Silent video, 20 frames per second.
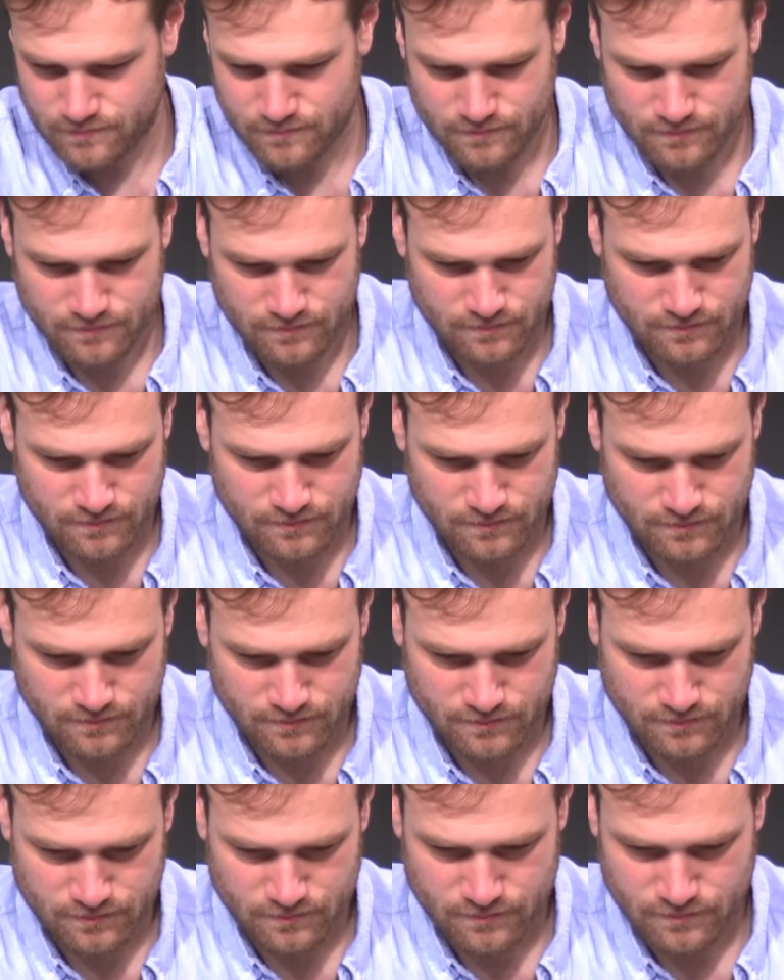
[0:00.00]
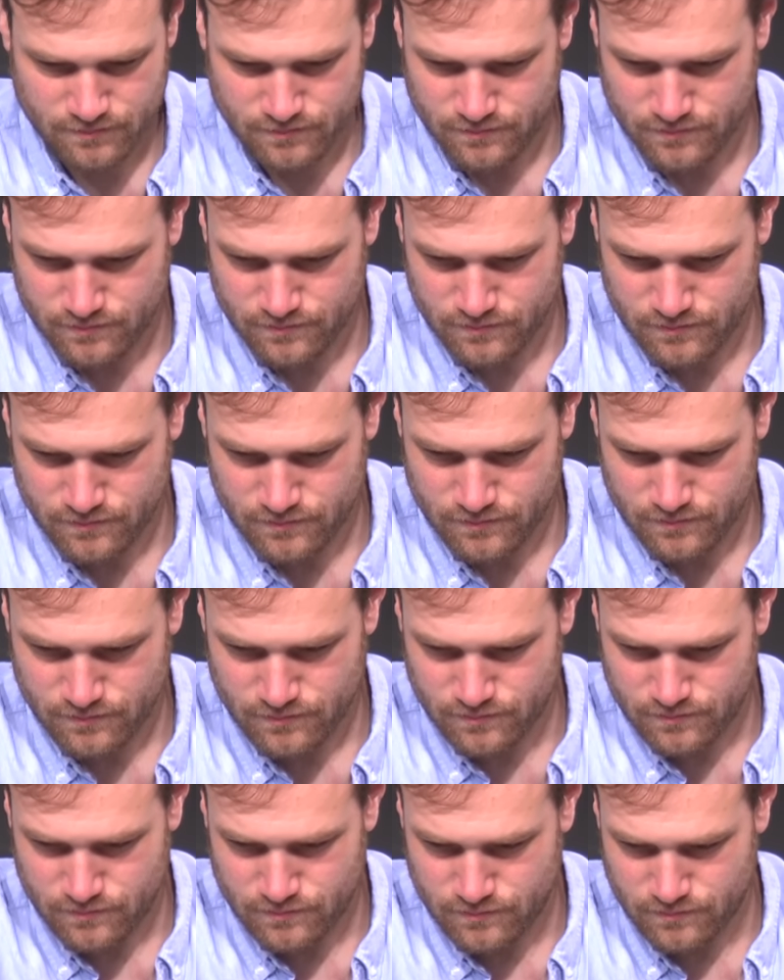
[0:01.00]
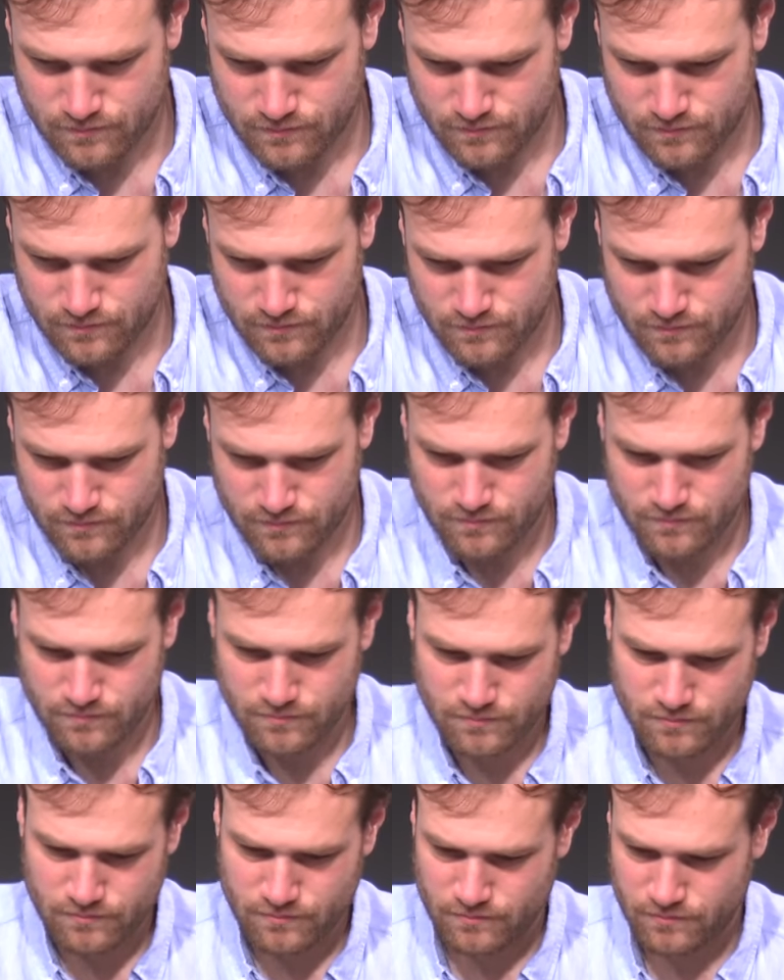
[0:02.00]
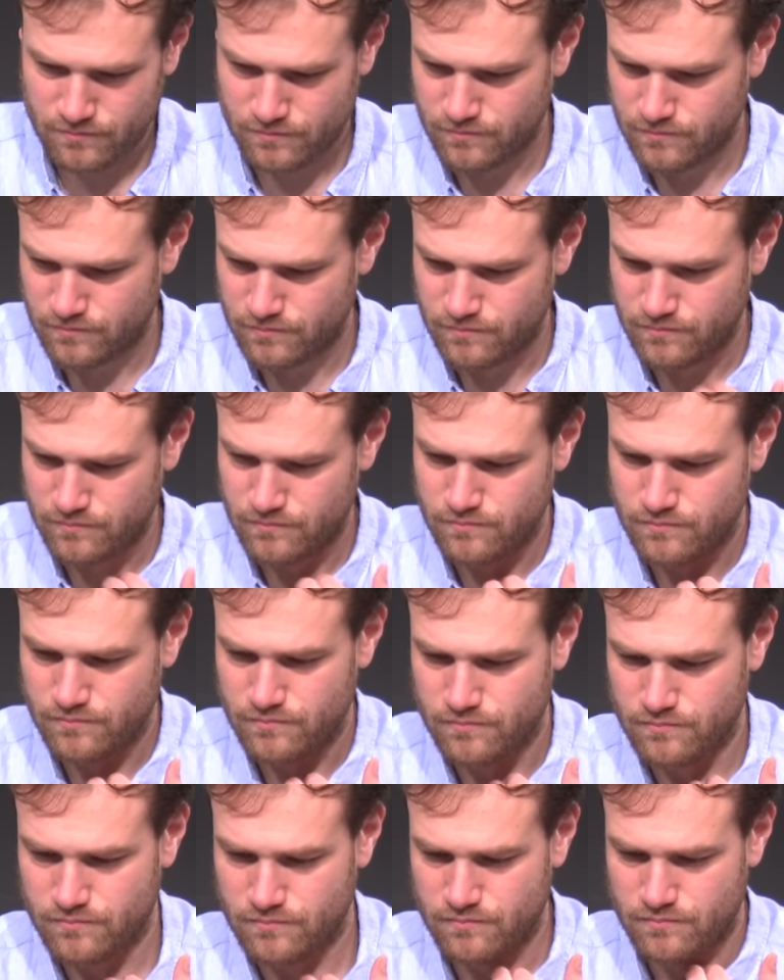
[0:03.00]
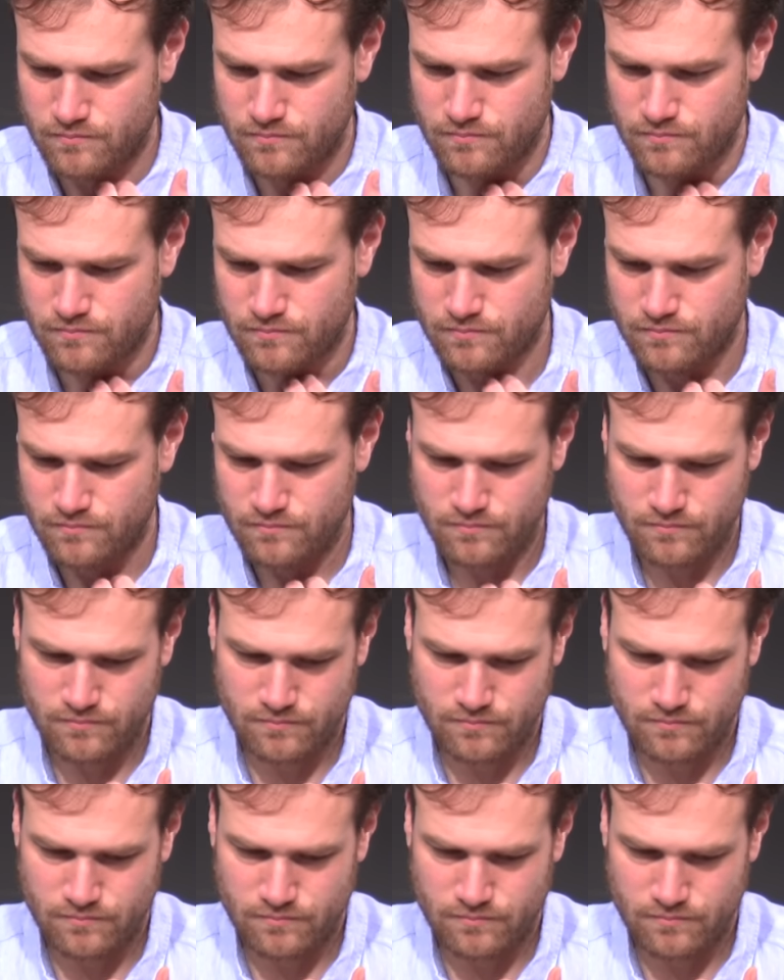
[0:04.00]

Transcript: (silent)